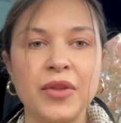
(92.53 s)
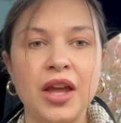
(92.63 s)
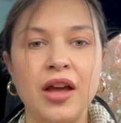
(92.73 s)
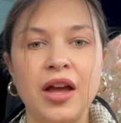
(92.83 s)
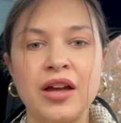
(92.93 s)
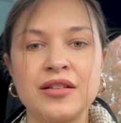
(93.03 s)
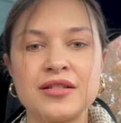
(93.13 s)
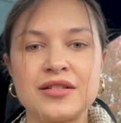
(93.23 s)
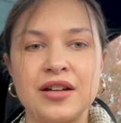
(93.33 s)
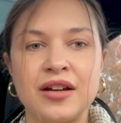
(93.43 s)

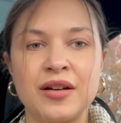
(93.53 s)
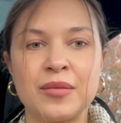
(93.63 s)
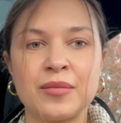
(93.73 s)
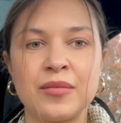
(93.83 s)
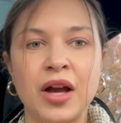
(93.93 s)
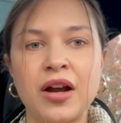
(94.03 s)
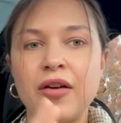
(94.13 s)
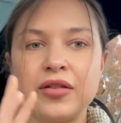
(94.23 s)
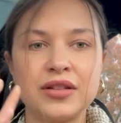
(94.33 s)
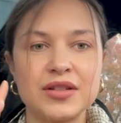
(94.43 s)
And I
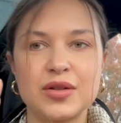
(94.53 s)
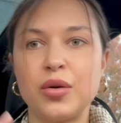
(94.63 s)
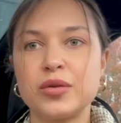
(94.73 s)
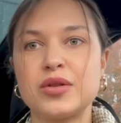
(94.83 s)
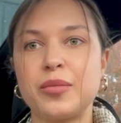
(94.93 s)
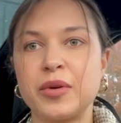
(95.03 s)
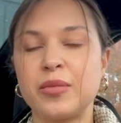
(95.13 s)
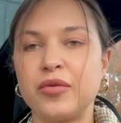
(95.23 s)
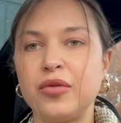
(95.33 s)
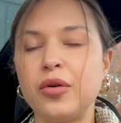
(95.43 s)
covered this whole topic
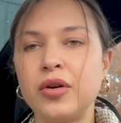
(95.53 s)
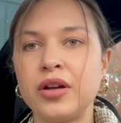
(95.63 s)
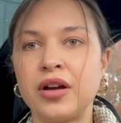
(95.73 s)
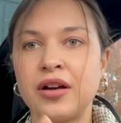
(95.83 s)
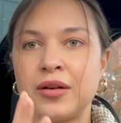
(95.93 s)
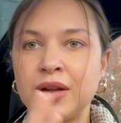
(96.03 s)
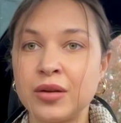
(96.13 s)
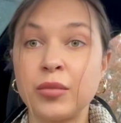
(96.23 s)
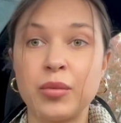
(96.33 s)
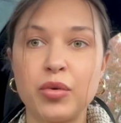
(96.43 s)
before
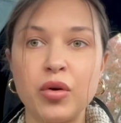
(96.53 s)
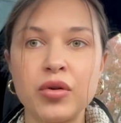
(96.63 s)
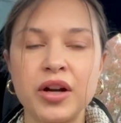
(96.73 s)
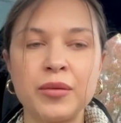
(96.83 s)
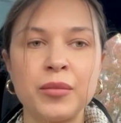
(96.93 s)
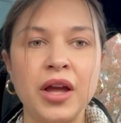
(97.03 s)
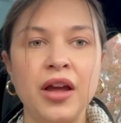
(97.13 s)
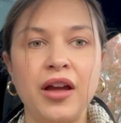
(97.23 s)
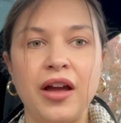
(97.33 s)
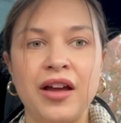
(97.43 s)
in my program,
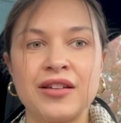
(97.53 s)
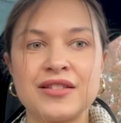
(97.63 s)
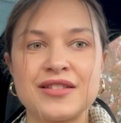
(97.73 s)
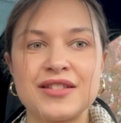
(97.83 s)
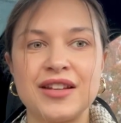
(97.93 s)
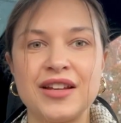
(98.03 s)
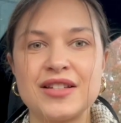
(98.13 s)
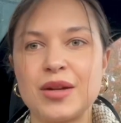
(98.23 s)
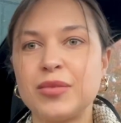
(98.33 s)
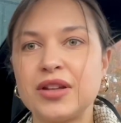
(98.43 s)
and
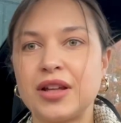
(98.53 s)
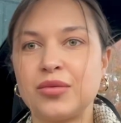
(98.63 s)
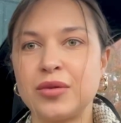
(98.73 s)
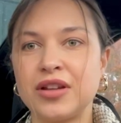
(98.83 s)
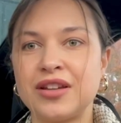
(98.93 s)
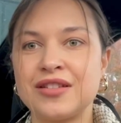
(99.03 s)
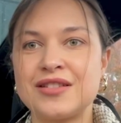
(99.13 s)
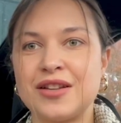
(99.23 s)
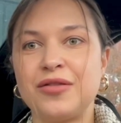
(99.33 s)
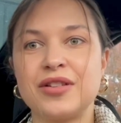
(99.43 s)
something that we
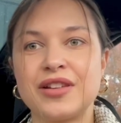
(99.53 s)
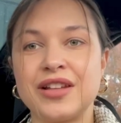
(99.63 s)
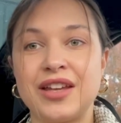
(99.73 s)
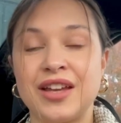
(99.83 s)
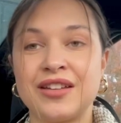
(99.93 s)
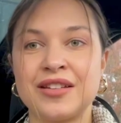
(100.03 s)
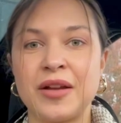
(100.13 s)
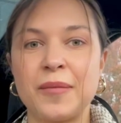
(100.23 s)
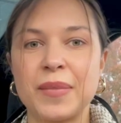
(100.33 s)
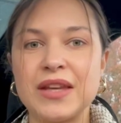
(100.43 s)
definitely can
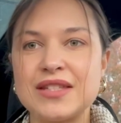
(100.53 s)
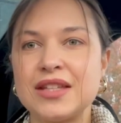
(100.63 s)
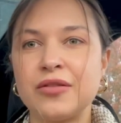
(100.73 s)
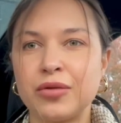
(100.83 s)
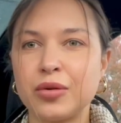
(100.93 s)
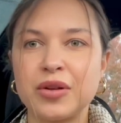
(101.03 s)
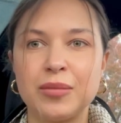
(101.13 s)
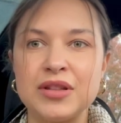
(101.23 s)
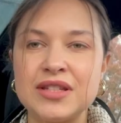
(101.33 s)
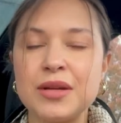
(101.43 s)
see if we look a
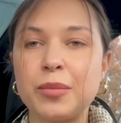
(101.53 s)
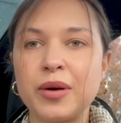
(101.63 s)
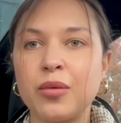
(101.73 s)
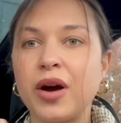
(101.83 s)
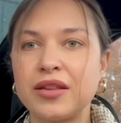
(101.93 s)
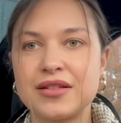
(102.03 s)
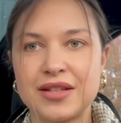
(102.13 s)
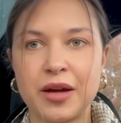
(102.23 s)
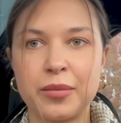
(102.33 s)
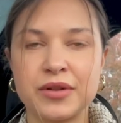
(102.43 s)
bit deeper why this
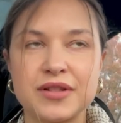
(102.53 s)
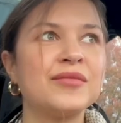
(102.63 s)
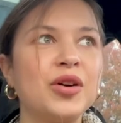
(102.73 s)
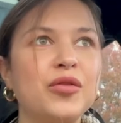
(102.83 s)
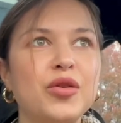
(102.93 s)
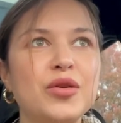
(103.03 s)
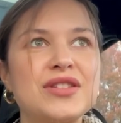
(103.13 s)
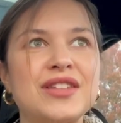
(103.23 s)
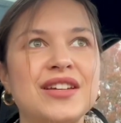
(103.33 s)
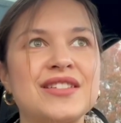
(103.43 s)
happens. Of course,
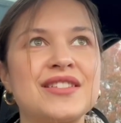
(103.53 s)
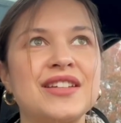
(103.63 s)
there's